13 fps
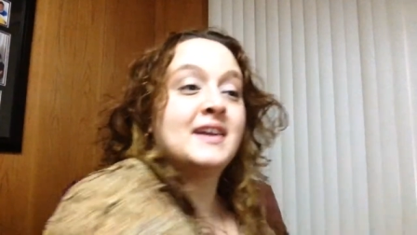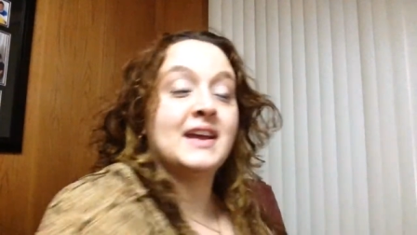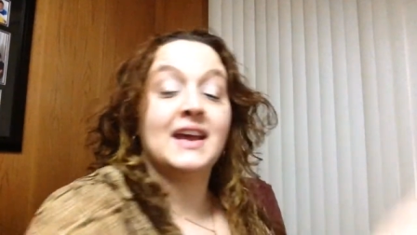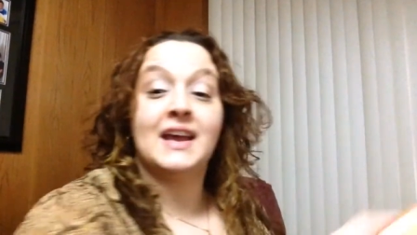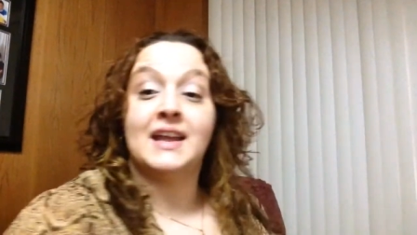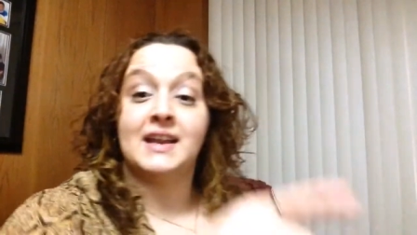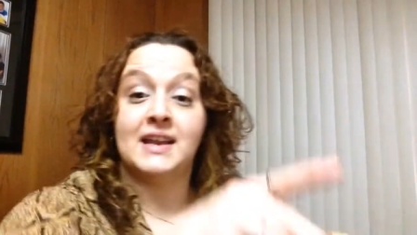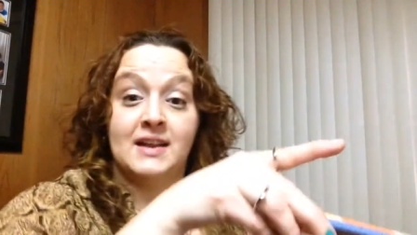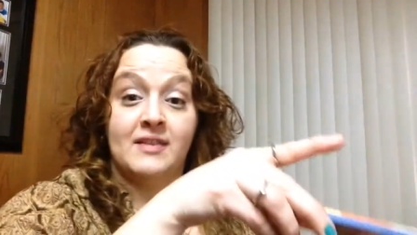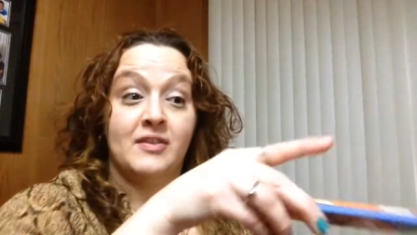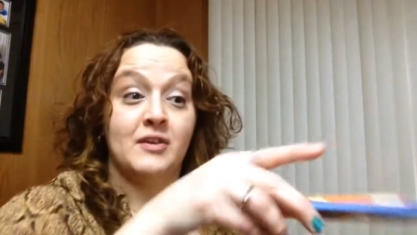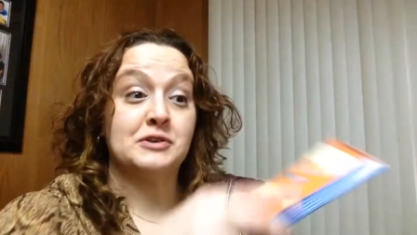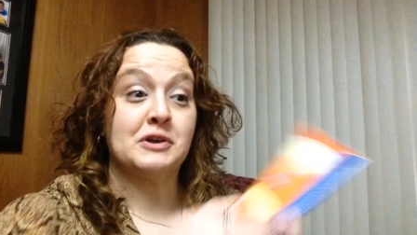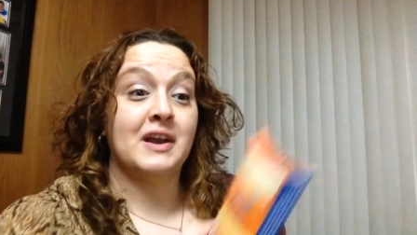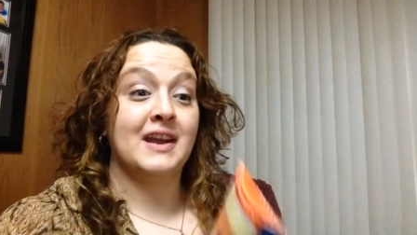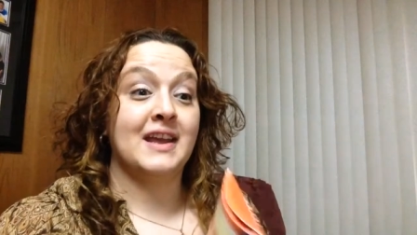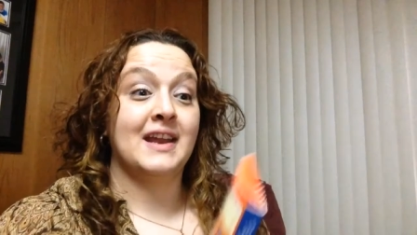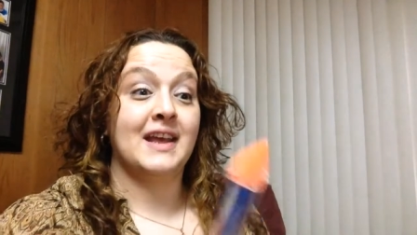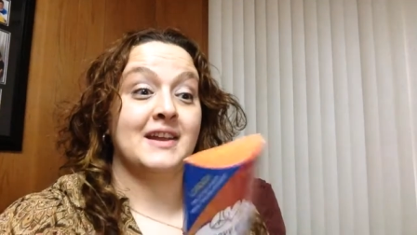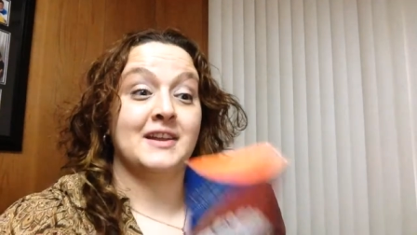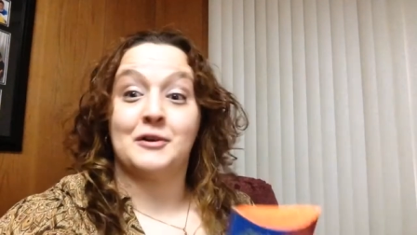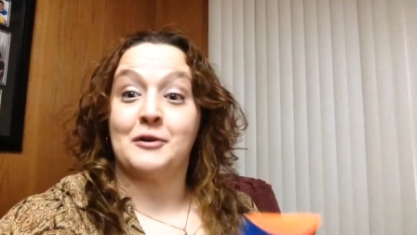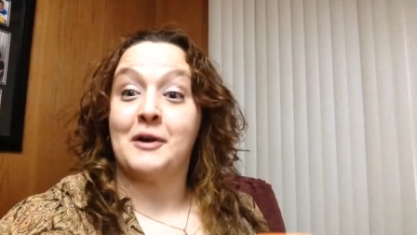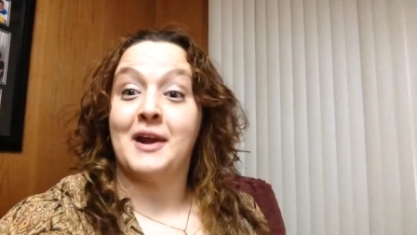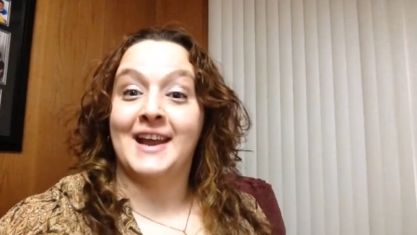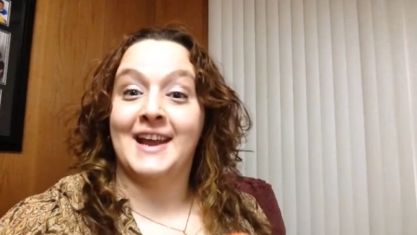and they're trying to get at it
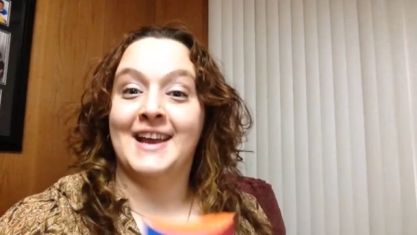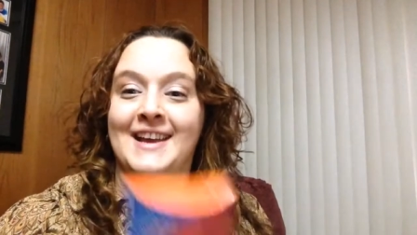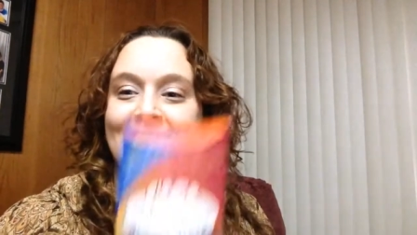already.